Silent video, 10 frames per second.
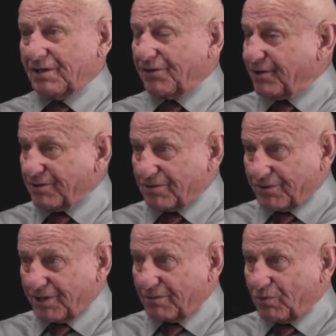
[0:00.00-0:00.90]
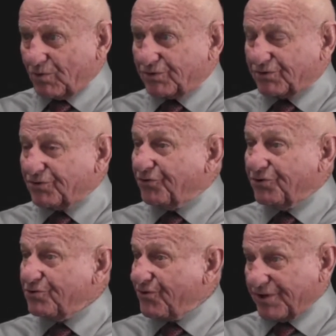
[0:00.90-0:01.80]
they are able to
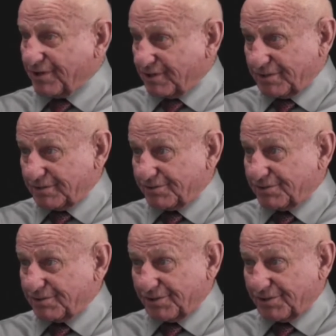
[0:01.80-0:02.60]
do things